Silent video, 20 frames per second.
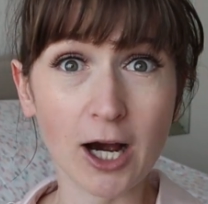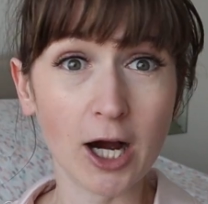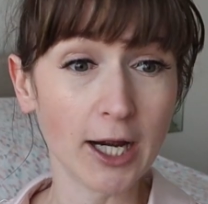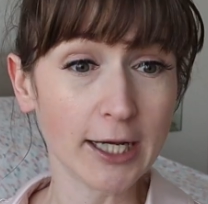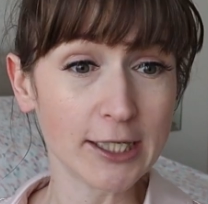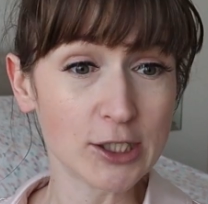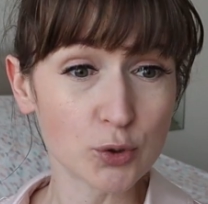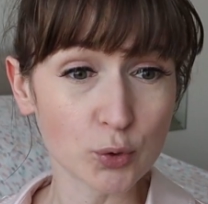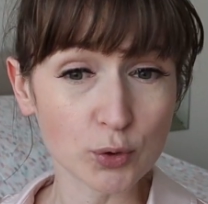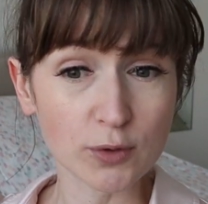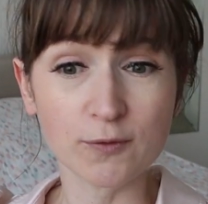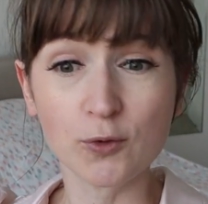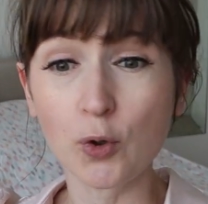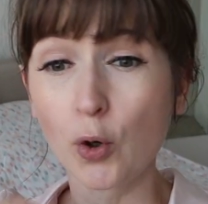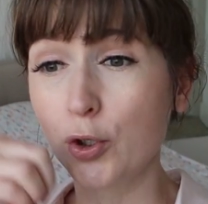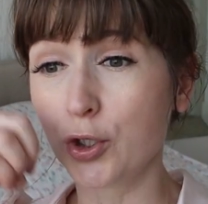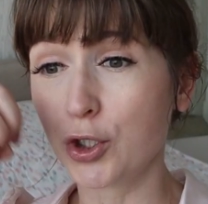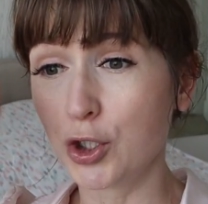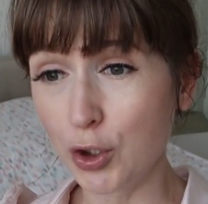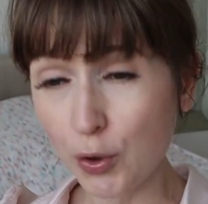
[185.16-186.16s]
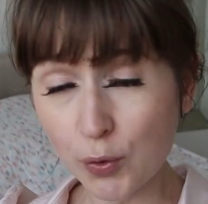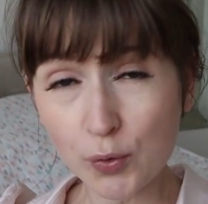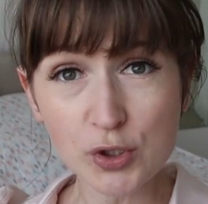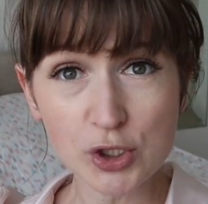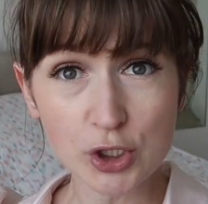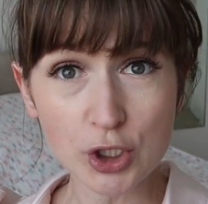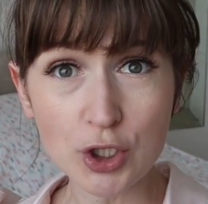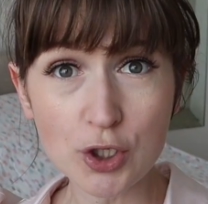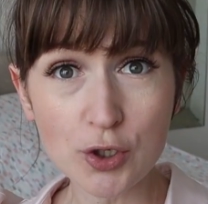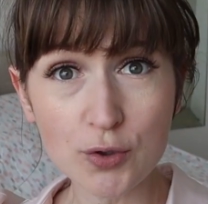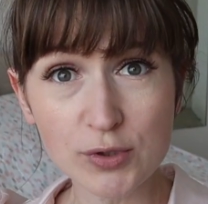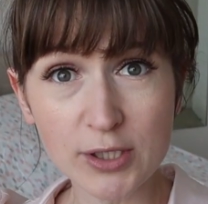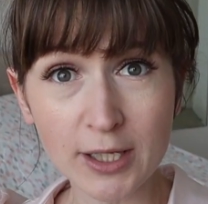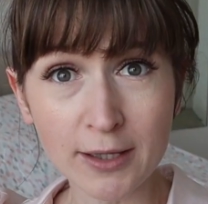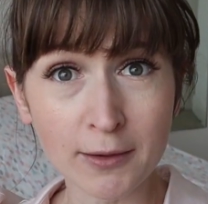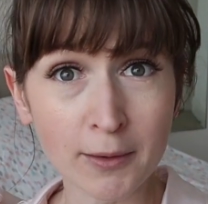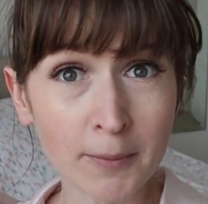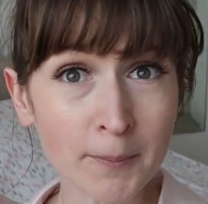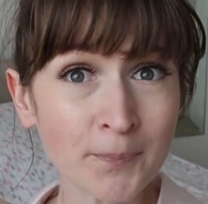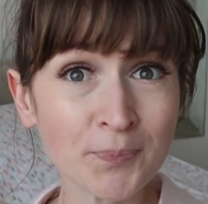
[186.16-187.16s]
I sort of got used to
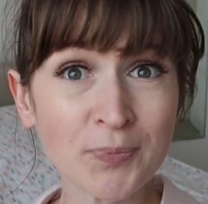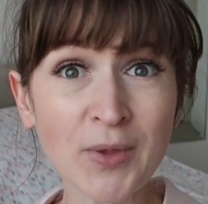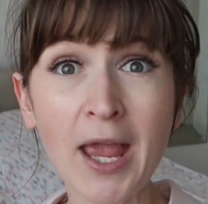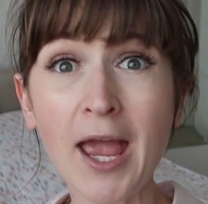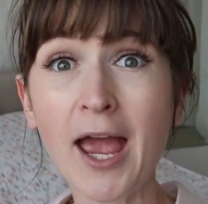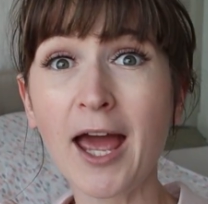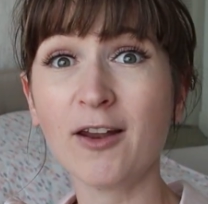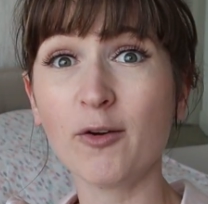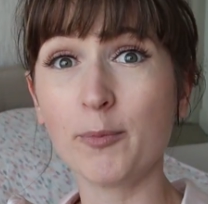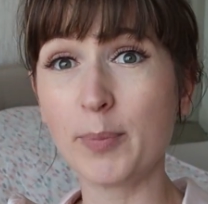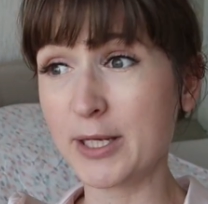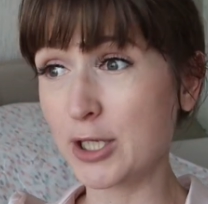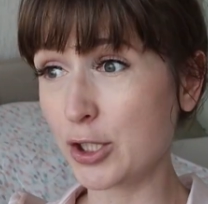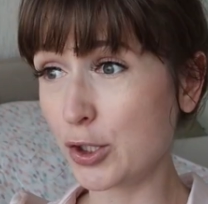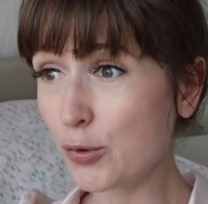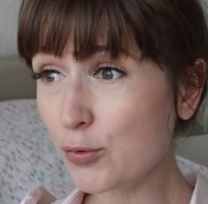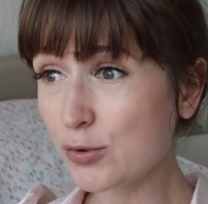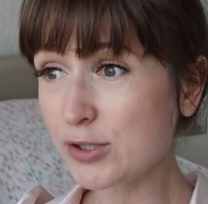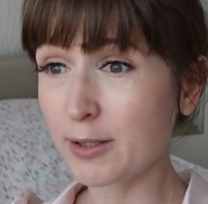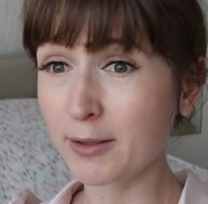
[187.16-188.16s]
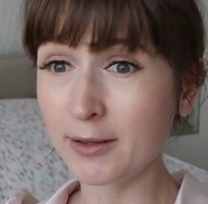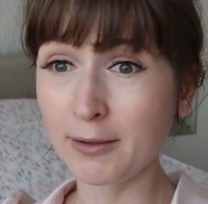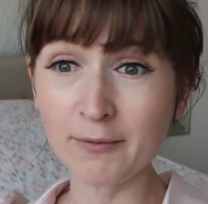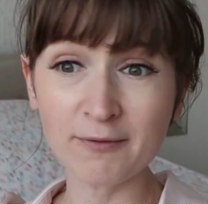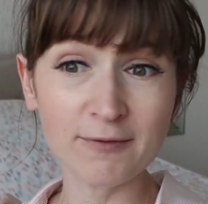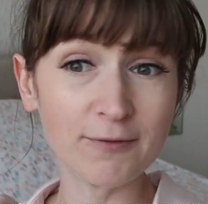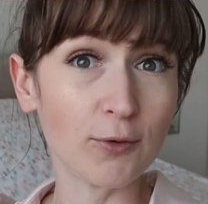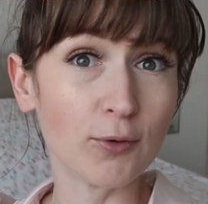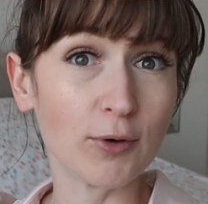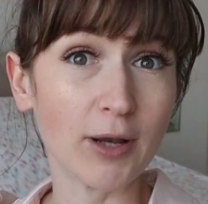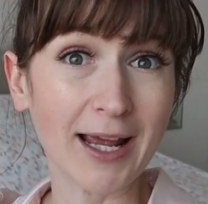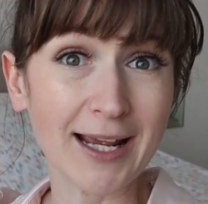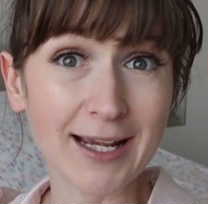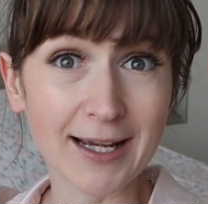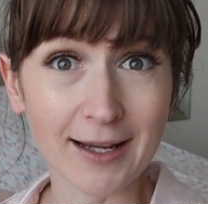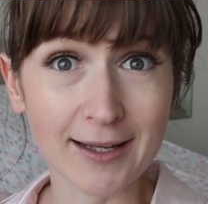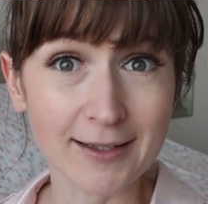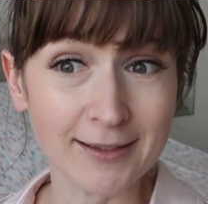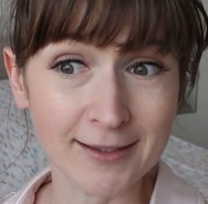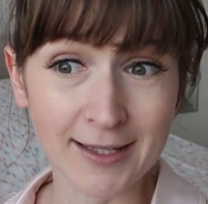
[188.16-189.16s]
using them, and I've been using them for
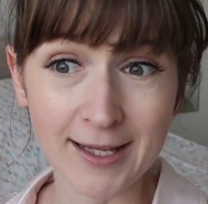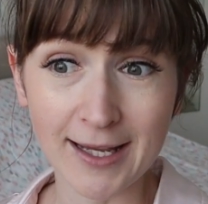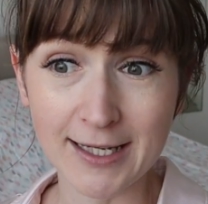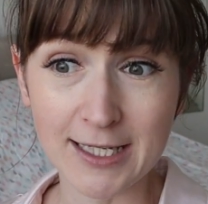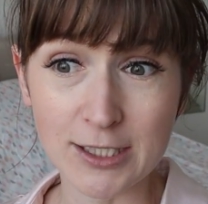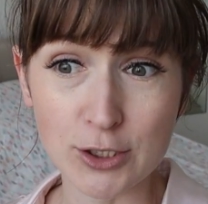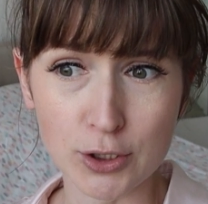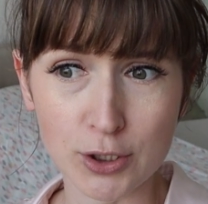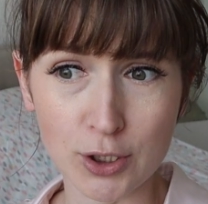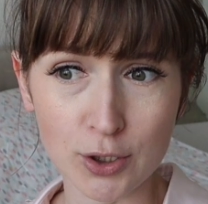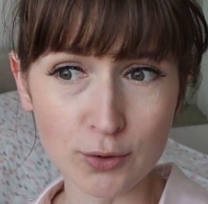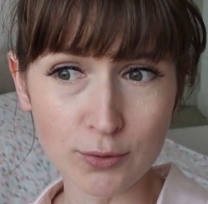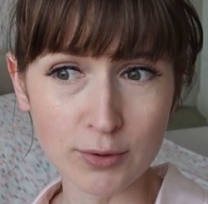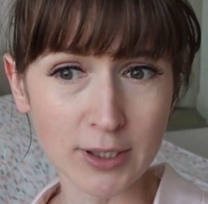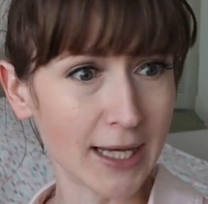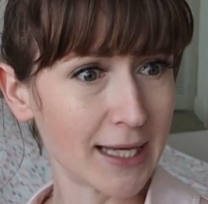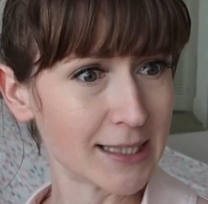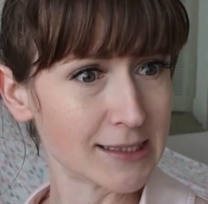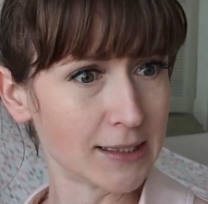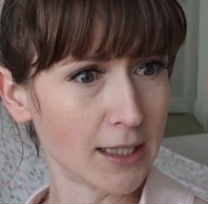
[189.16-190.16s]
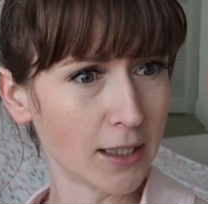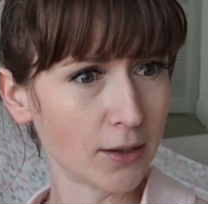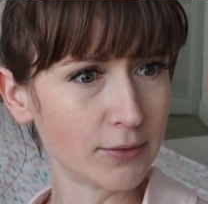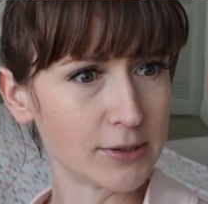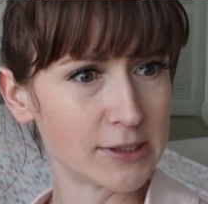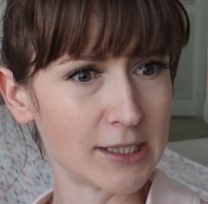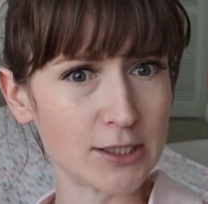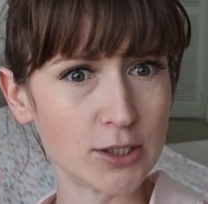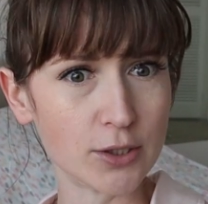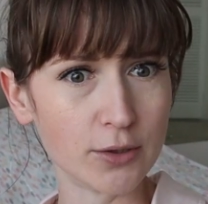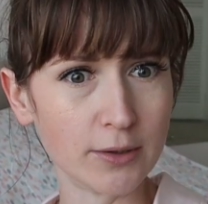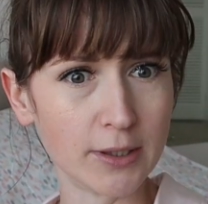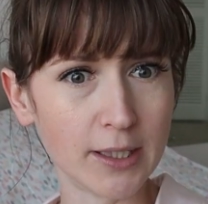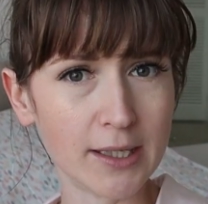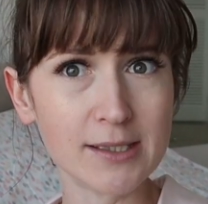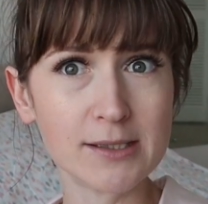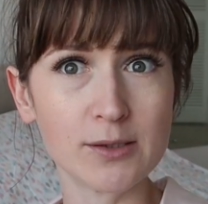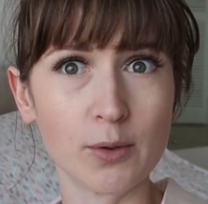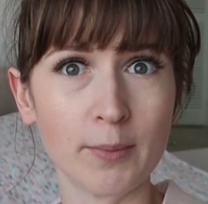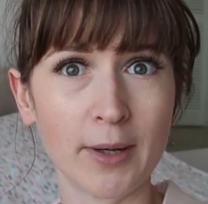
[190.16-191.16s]
like nearly 2 years now. Is it 2
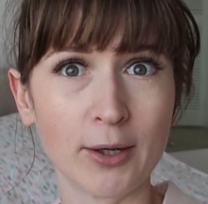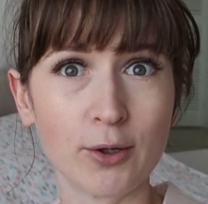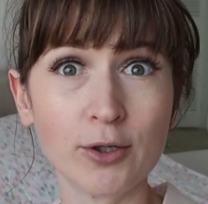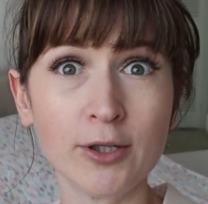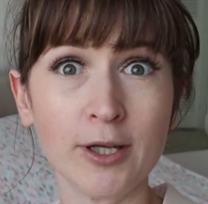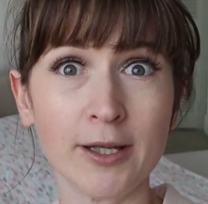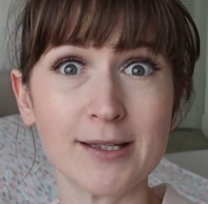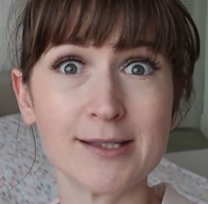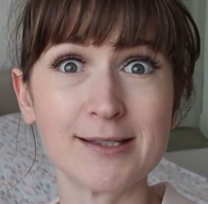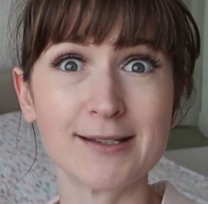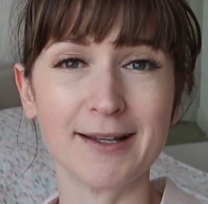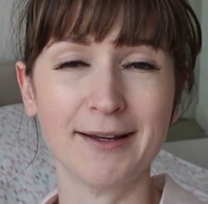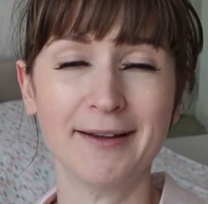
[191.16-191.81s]
years? Oh my goodness.